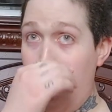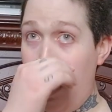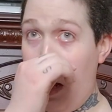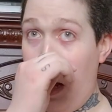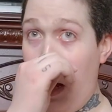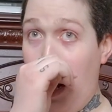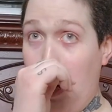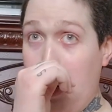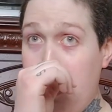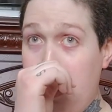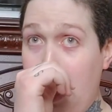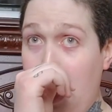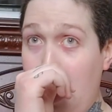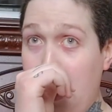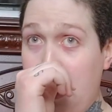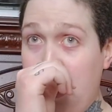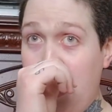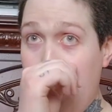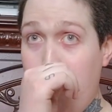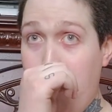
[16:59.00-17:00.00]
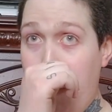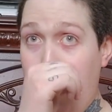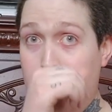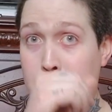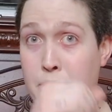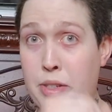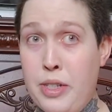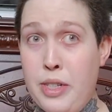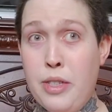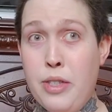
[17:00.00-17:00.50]
And she actually
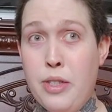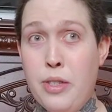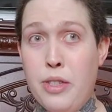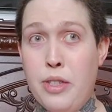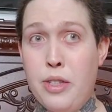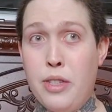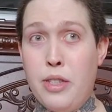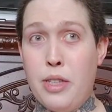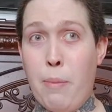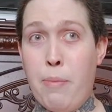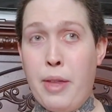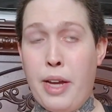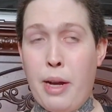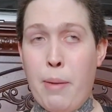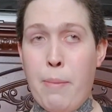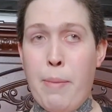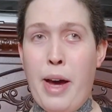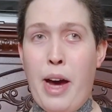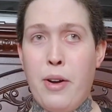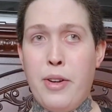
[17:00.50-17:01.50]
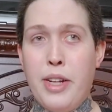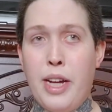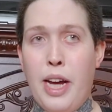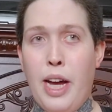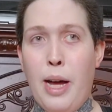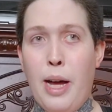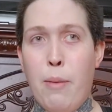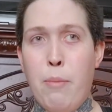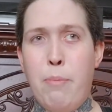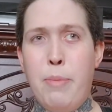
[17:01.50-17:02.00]
mentions something about
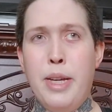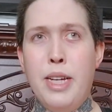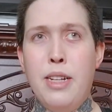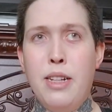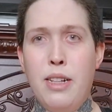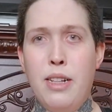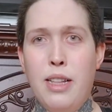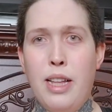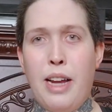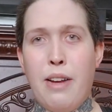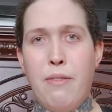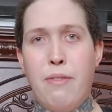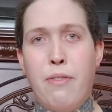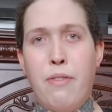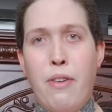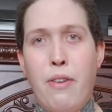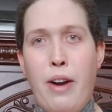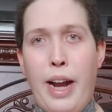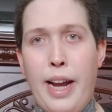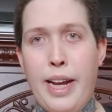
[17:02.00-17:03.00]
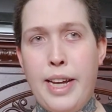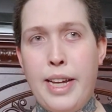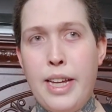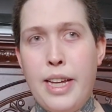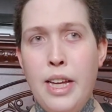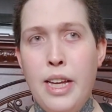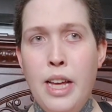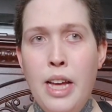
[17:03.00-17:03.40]
Bill and Frank.